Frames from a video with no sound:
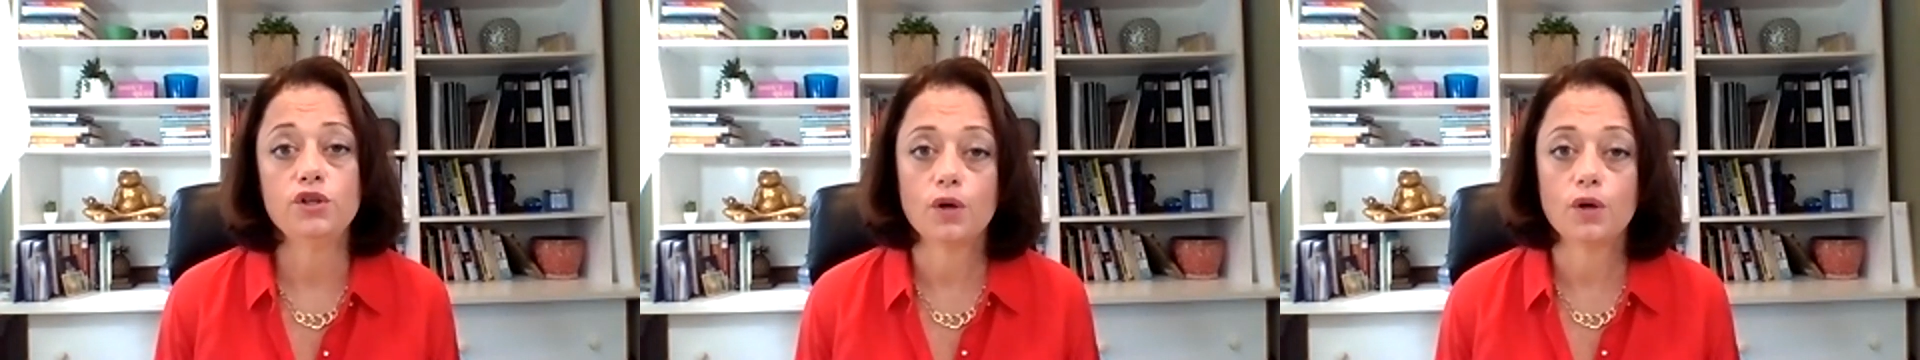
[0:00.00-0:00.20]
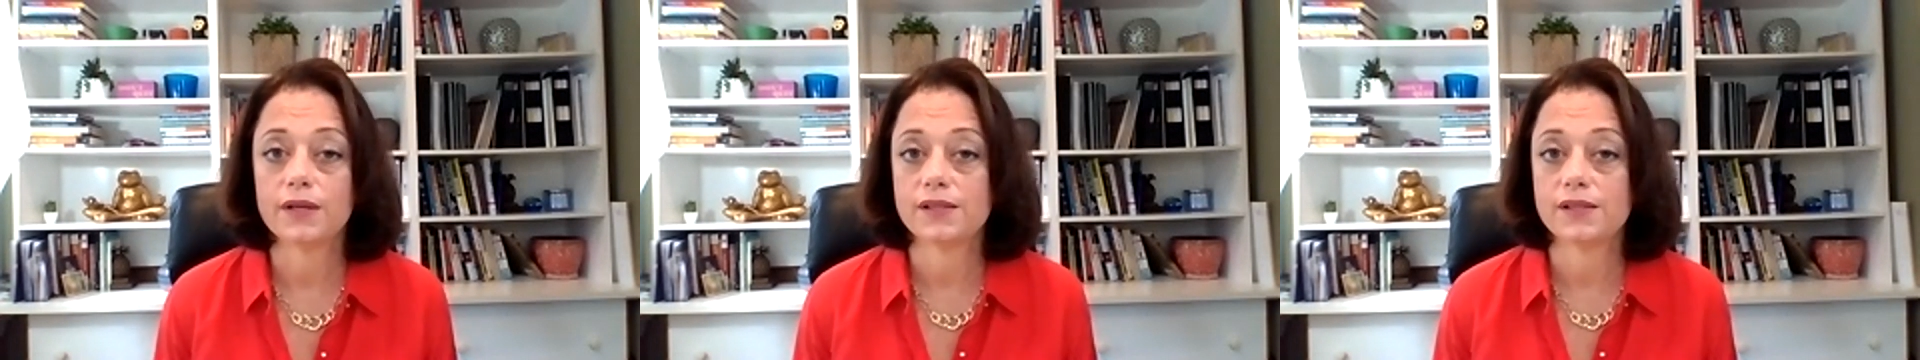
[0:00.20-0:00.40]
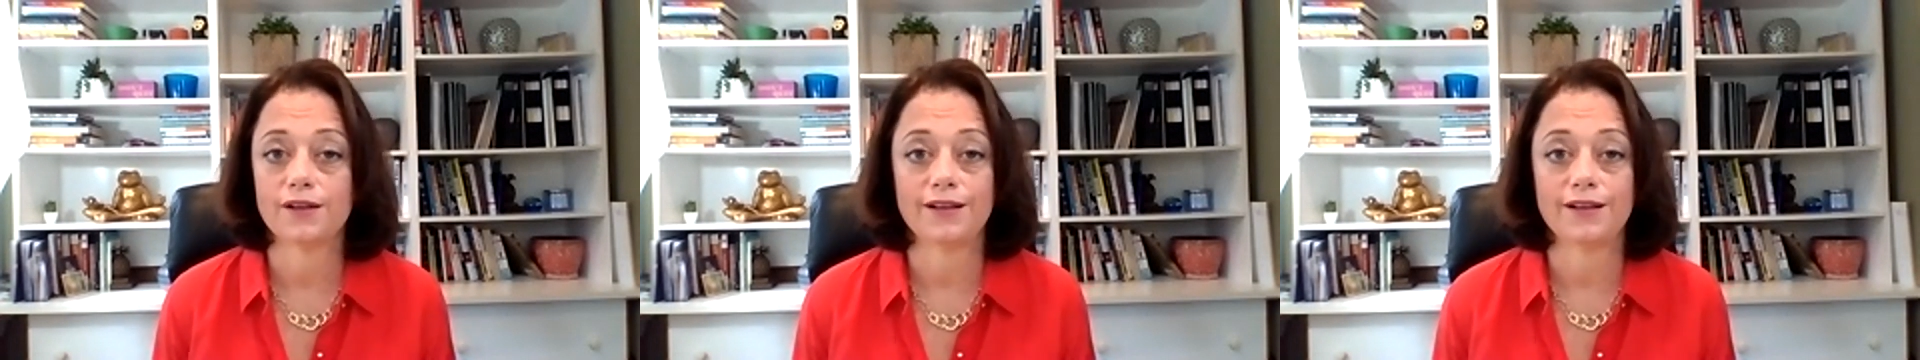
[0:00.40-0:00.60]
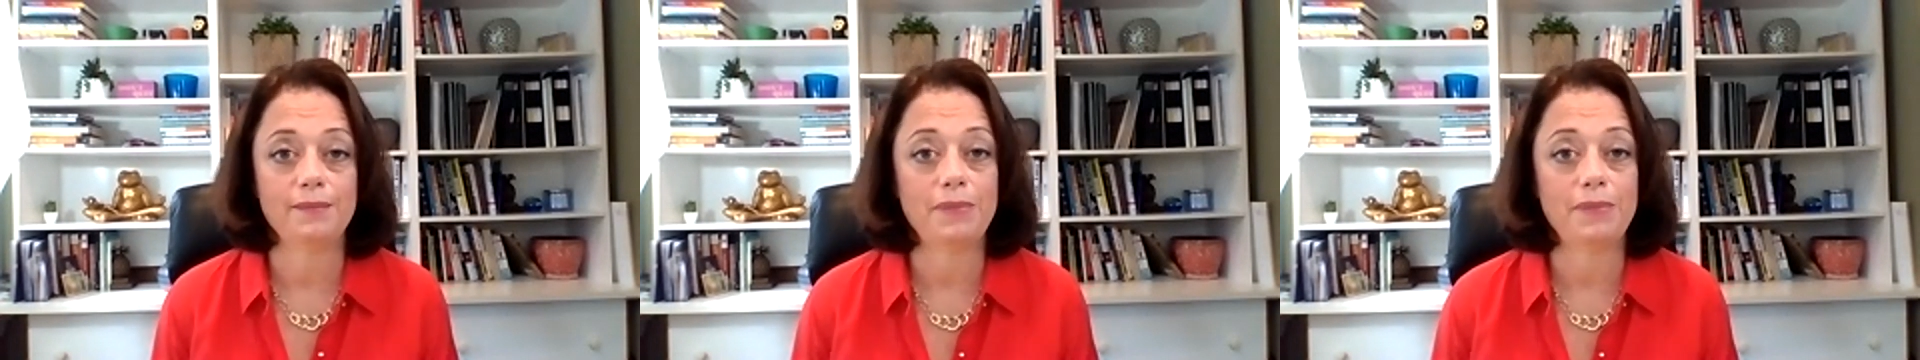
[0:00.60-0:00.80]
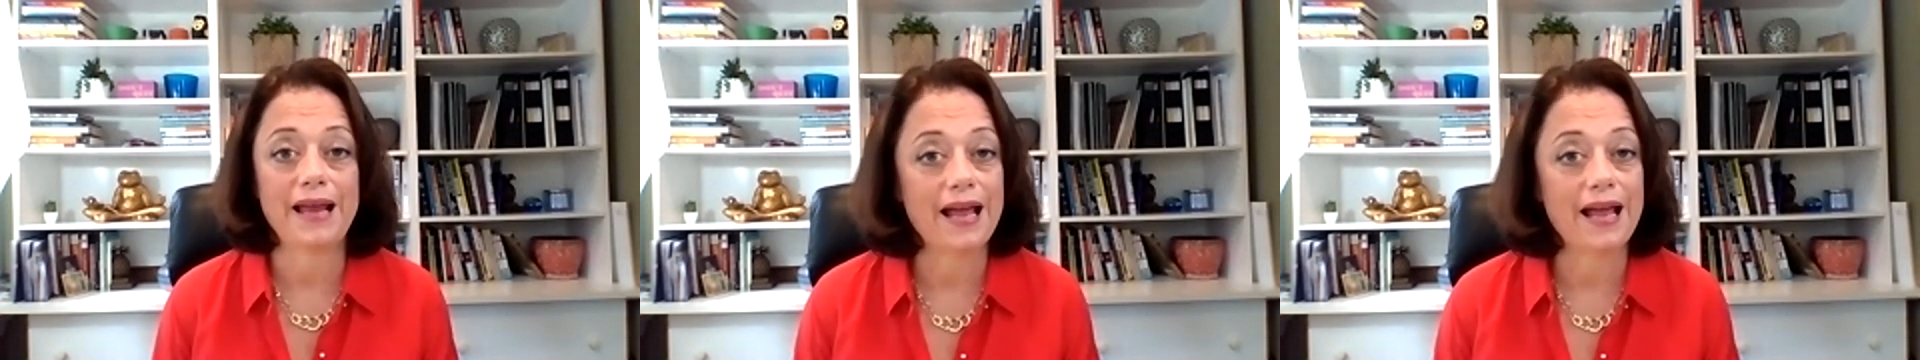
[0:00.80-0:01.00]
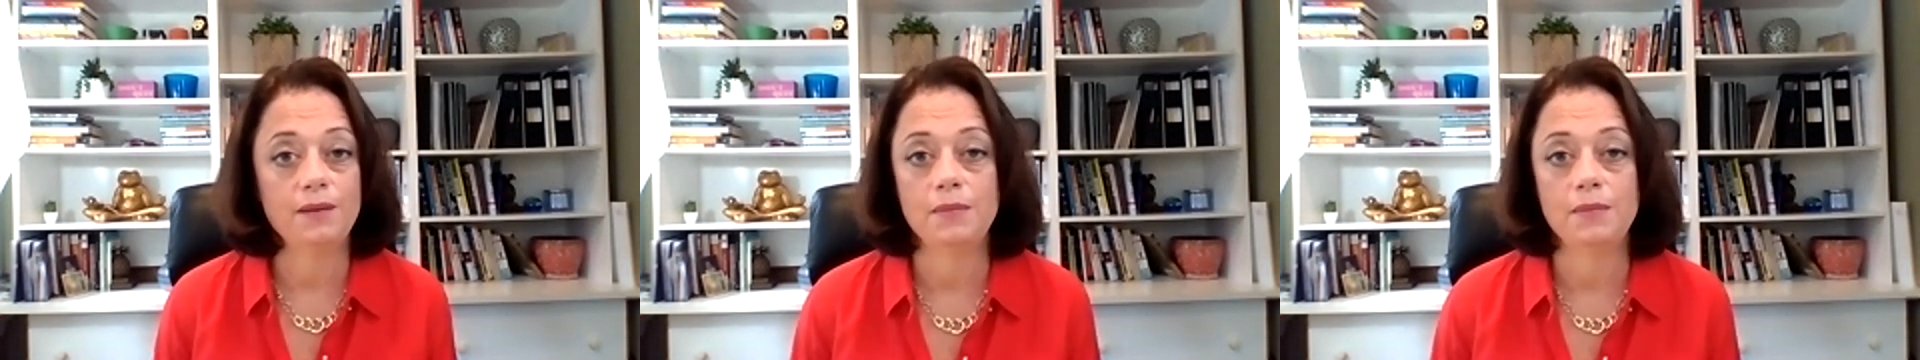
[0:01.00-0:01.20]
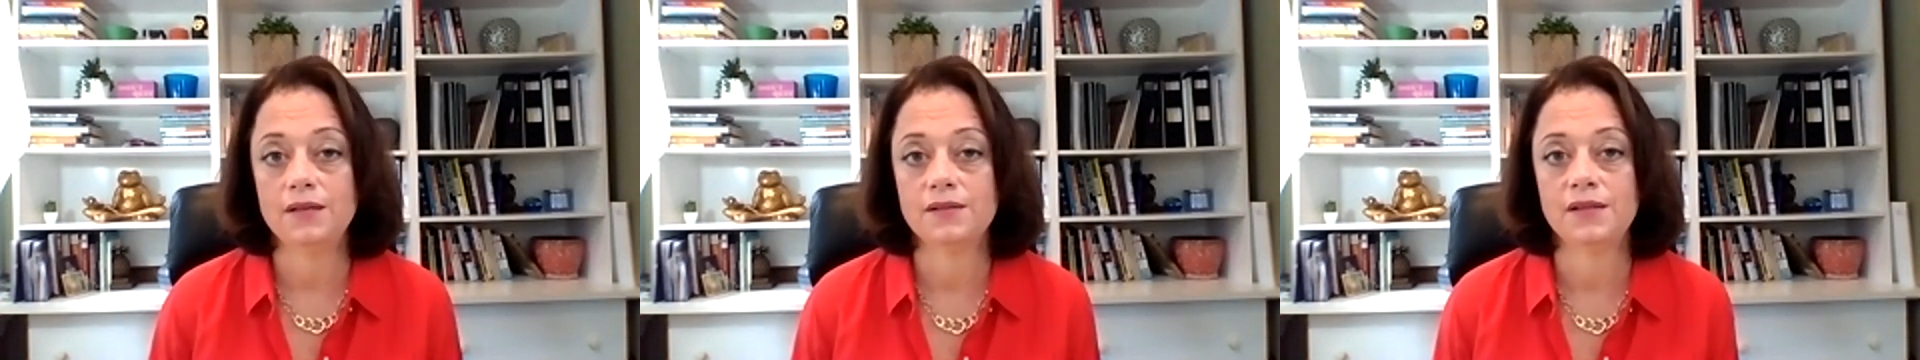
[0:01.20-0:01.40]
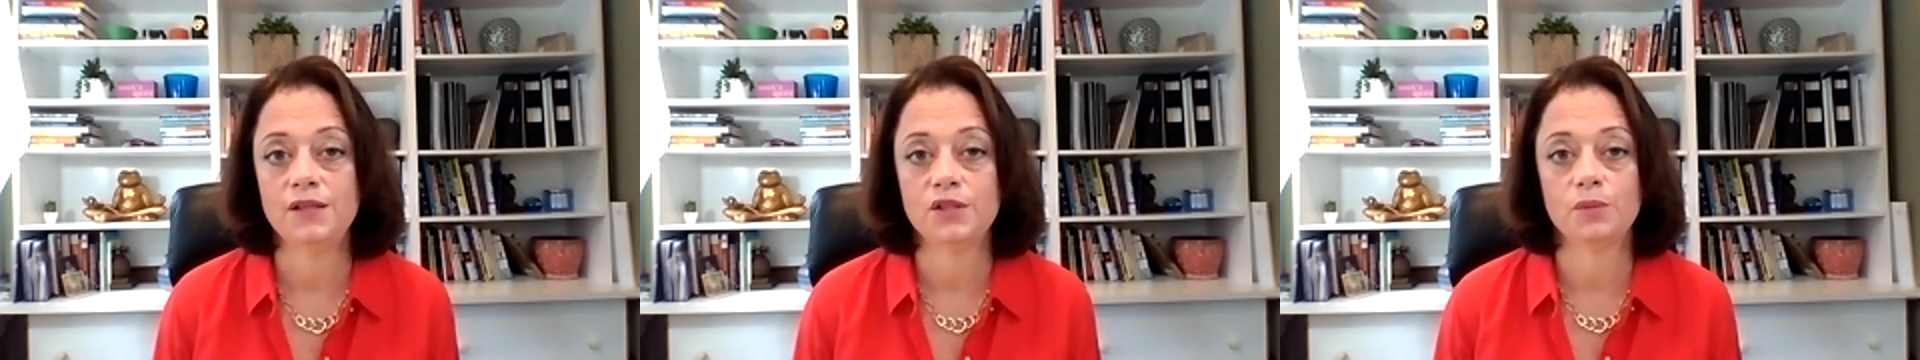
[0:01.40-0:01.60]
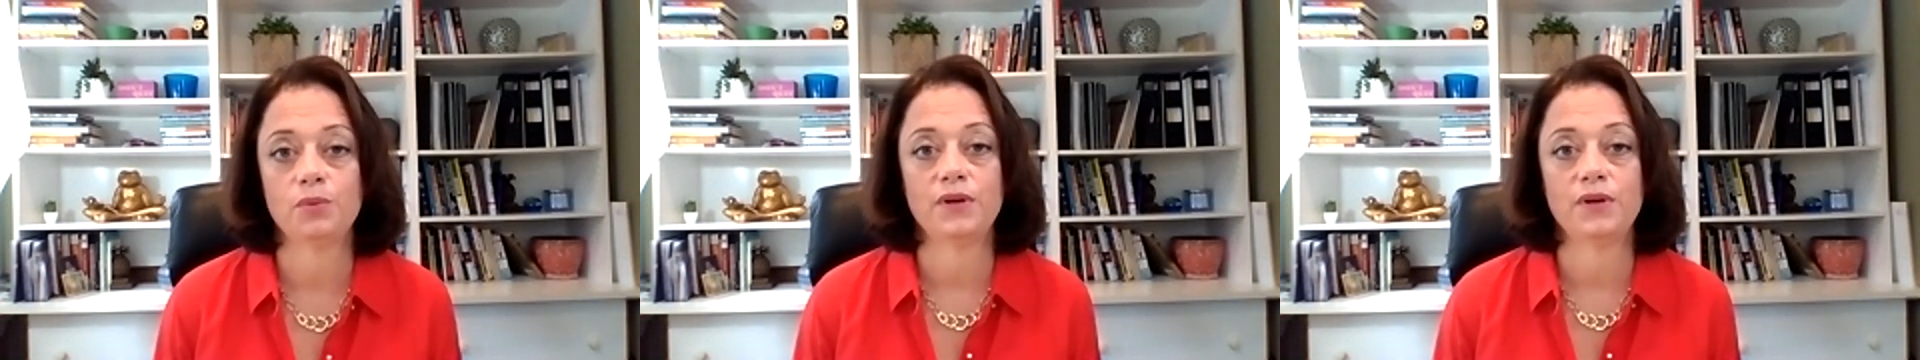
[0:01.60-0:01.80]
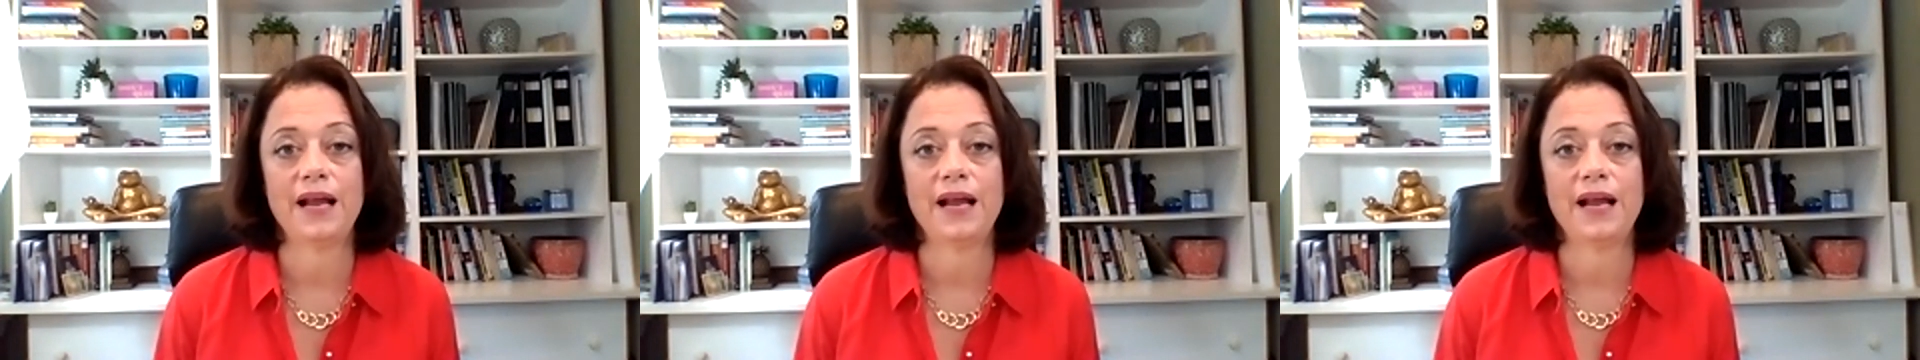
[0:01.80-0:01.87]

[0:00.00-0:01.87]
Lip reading: necessarily by any means need to put